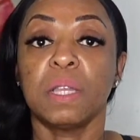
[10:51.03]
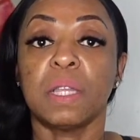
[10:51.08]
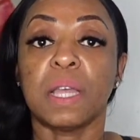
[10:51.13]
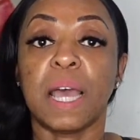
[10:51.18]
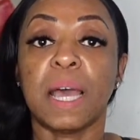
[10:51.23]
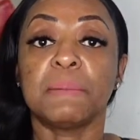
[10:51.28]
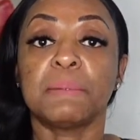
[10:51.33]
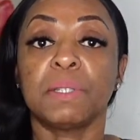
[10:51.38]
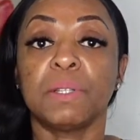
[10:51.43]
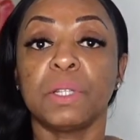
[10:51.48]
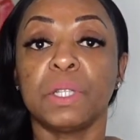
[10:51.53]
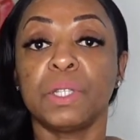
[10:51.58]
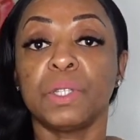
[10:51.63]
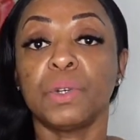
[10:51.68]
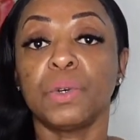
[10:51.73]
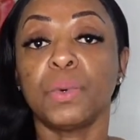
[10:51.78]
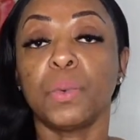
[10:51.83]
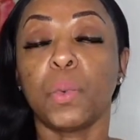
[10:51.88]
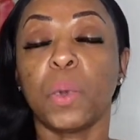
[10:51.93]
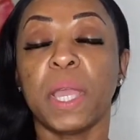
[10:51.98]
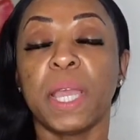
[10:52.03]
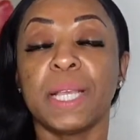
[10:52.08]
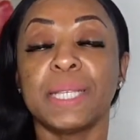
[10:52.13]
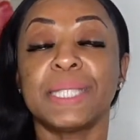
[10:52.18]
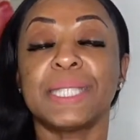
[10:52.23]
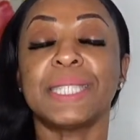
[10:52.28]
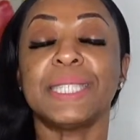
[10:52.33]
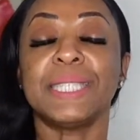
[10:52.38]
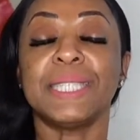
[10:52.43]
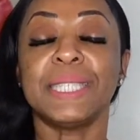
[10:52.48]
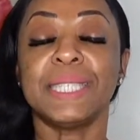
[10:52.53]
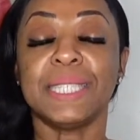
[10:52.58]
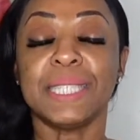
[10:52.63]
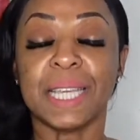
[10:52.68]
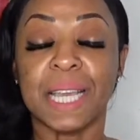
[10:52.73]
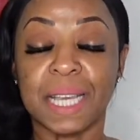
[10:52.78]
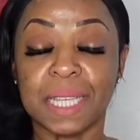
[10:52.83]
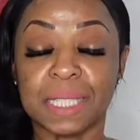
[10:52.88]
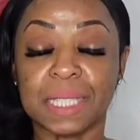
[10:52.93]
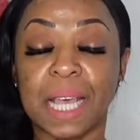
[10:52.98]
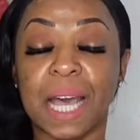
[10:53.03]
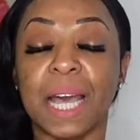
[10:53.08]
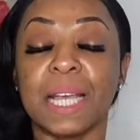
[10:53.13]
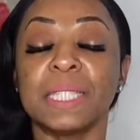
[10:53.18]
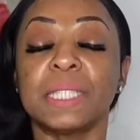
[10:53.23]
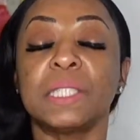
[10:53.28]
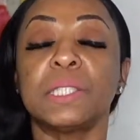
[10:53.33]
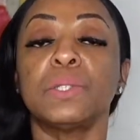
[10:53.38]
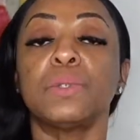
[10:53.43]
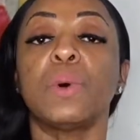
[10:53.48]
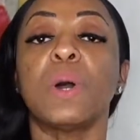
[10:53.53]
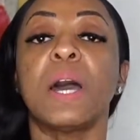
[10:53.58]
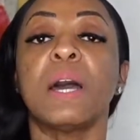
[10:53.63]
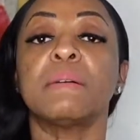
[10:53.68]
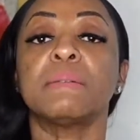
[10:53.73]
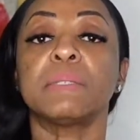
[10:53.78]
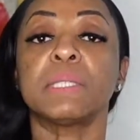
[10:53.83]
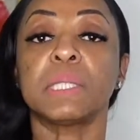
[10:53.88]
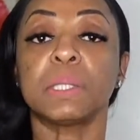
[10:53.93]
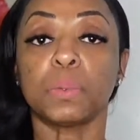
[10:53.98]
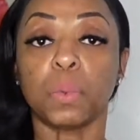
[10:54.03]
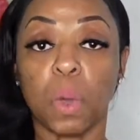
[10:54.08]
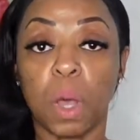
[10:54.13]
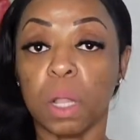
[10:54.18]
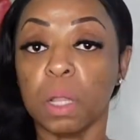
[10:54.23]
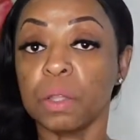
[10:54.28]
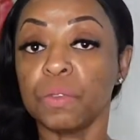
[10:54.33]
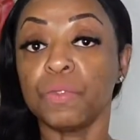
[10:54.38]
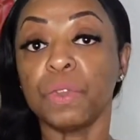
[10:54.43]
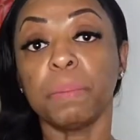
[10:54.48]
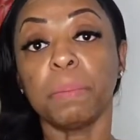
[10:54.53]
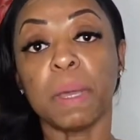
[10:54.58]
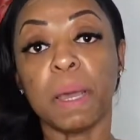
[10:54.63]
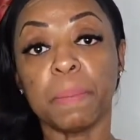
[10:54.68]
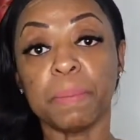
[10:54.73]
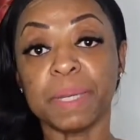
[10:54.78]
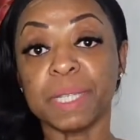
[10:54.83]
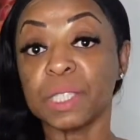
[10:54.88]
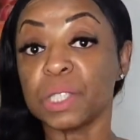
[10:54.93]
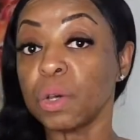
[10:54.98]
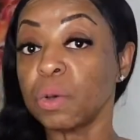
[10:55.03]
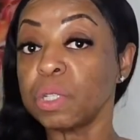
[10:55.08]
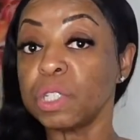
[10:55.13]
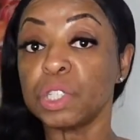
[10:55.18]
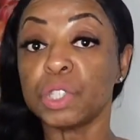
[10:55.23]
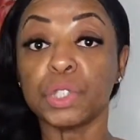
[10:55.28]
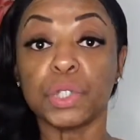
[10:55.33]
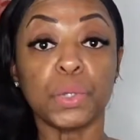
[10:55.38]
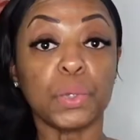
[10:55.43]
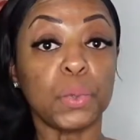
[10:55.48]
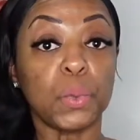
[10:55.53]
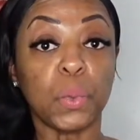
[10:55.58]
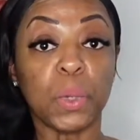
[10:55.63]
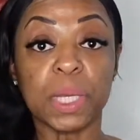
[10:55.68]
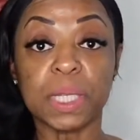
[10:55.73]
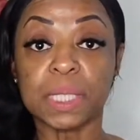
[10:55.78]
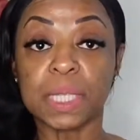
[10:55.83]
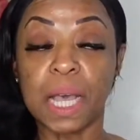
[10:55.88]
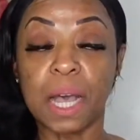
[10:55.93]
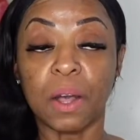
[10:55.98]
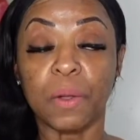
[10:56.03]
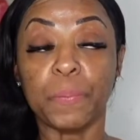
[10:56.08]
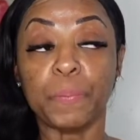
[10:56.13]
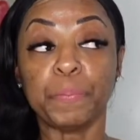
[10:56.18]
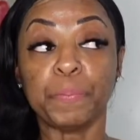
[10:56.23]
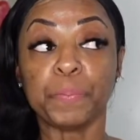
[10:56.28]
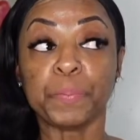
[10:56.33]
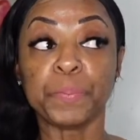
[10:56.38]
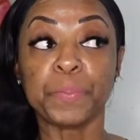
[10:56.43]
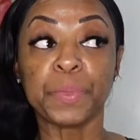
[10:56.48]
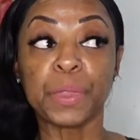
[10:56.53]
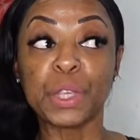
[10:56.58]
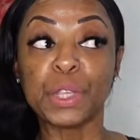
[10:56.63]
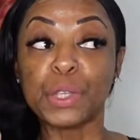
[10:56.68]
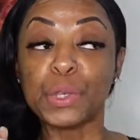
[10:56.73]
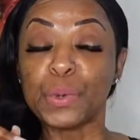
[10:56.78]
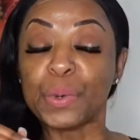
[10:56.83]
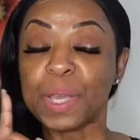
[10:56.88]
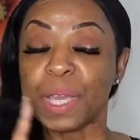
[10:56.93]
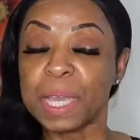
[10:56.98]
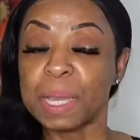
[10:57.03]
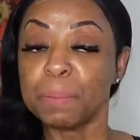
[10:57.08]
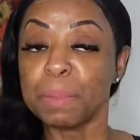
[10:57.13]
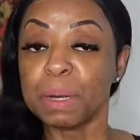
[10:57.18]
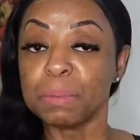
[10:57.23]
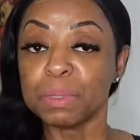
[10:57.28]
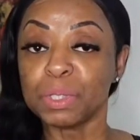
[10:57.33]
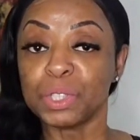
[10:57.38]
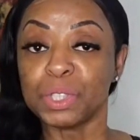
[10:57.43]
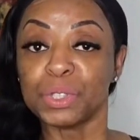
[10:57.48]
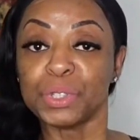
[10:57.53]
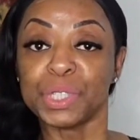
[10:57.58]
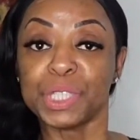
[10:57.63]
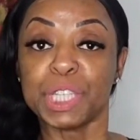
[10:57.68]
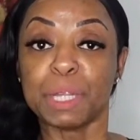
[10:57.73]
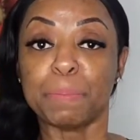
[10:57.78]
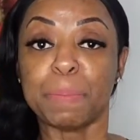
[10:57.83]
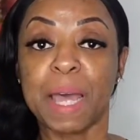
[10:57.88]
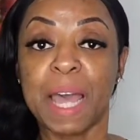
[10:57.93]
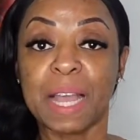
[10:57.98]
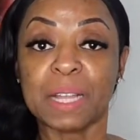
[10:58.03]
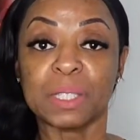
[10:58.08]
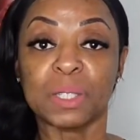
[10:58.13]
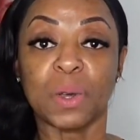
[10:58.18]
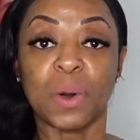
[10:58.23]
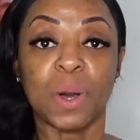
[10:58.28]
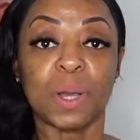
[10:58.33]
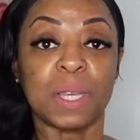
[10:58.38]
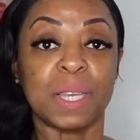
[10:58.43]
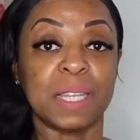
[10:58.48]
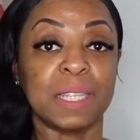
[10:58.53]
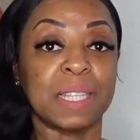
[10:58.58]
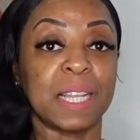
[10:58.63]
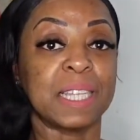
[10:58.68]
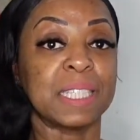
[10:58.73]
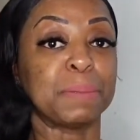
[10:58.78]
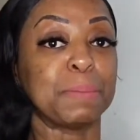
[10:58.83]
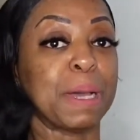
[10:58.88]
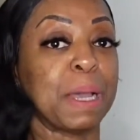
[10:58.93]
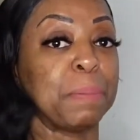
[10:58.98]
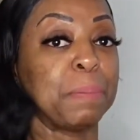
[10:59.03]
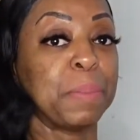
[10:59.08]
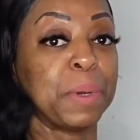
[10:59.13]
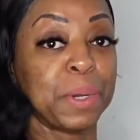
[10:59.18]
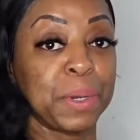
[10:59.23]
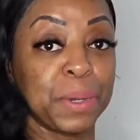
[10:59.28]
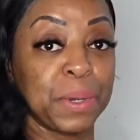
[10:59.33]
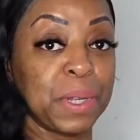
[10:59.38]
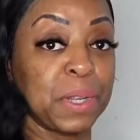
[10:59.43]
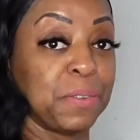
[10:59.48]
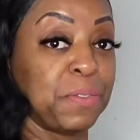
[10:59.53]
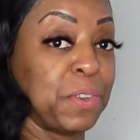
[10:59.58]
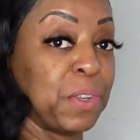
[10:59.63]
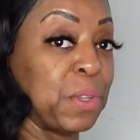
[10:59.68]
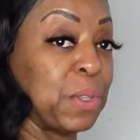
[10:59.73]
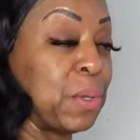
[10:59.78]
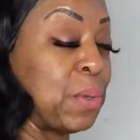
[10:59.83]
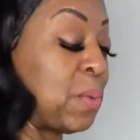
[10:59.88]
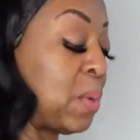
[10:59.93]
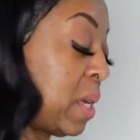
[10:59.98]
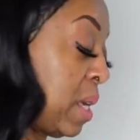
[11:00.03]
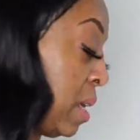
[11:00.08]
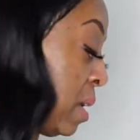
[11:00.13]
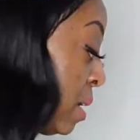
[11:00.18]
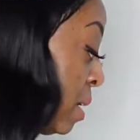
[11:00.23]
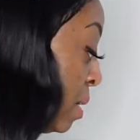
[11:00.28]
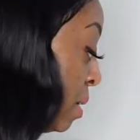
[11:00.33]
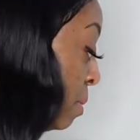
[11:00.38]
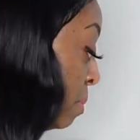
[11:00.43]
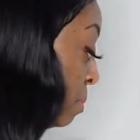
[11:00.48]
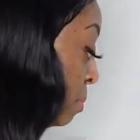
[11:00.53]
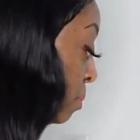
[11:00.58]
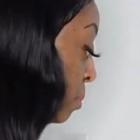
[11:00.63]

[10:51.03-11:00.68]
Absolutely no waste. Yes, I still have swelling. Remember, it's only 2 weeks out. You hear Bubbles Jr. in the back talking. That's my bird if you're new here.